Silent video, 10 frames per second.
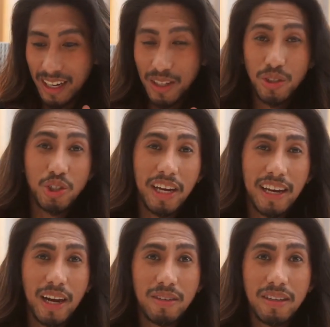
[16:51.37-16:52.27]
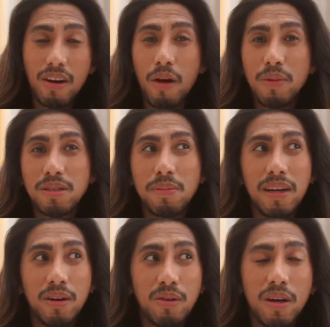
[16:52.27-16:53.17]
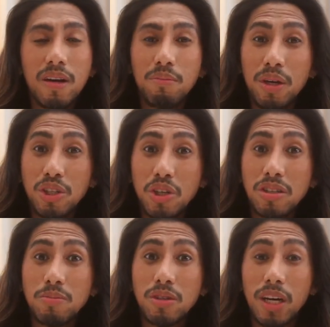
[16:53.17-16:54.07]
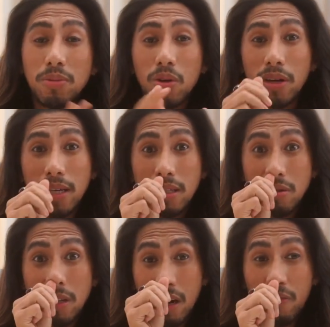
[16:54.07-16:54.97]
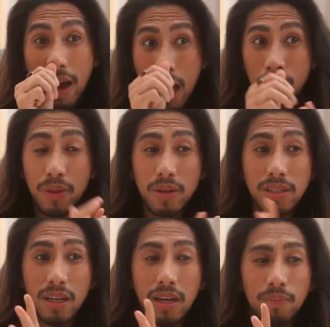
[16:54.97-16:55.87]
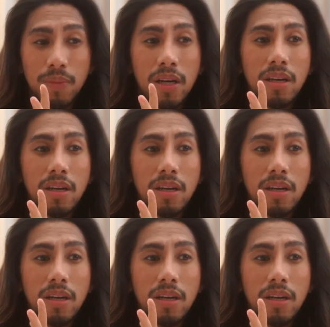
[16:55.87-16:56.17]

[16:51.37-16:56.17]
So check it out in the comments below. Make sure you subscribe to our Eat, Read, Love app, because um,